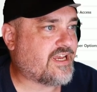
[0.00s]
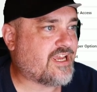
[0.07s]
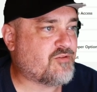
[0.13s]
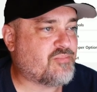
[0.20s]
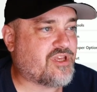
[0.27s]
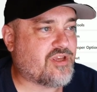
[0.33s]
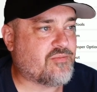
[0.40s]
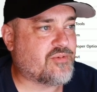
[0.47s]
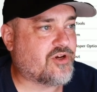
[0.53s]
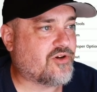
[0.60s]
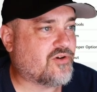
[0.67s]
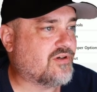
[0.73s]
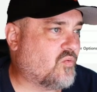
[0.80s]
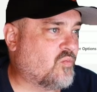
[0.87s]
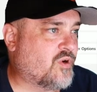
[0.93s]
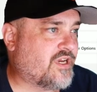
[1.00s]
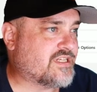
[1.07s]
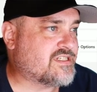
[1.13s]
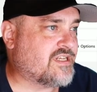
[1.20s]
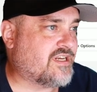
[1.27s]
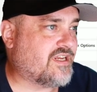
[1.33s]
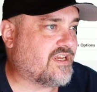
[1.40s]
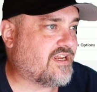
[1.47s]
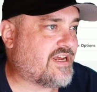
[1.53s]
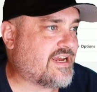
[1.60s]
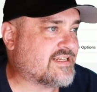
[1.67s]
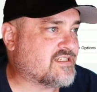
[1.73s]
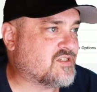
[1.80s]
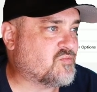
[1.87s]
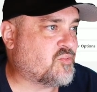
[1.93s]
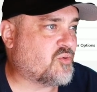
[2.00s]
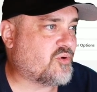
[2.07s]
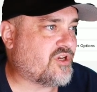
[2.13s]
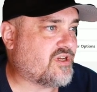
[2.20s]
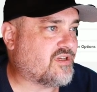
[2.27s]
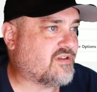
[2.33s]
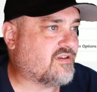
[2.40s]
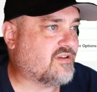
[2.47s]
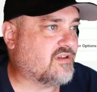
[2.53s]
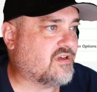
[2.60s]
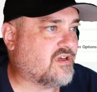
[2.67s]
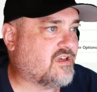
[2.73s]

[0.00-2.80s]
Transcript: AP mode, when extending an access point,